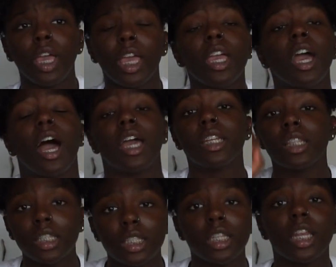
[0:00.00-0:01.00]
okay,
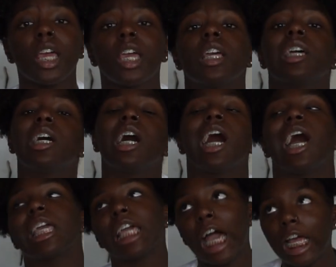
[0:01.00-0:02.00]
I did this today,
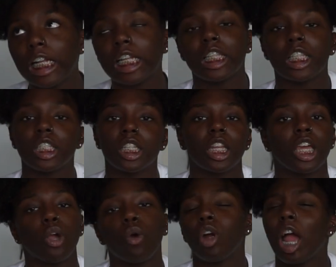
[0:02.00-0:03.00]
I kind of did this
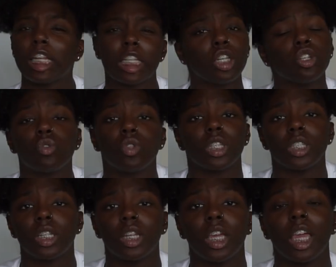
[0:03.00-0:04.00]
today, or I didn't do
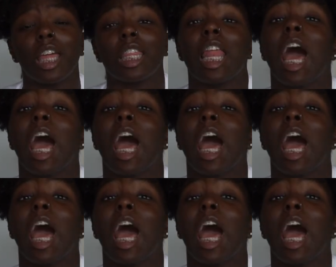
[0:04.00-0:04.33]
this today.